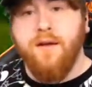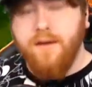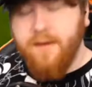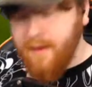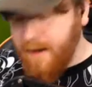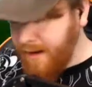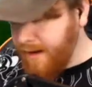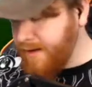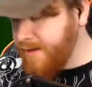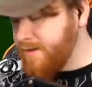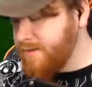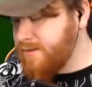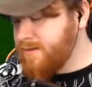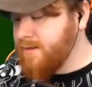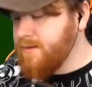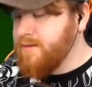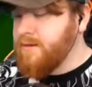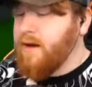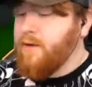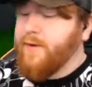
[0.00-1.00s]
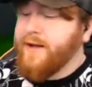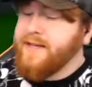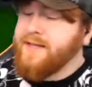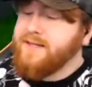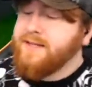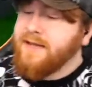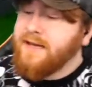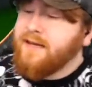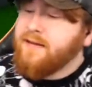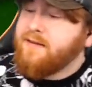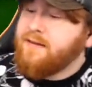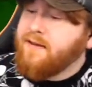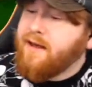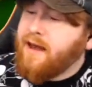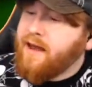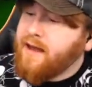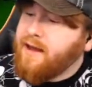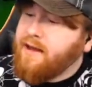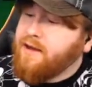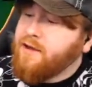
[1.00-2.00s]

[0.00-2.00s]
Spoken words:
Next, I went and said,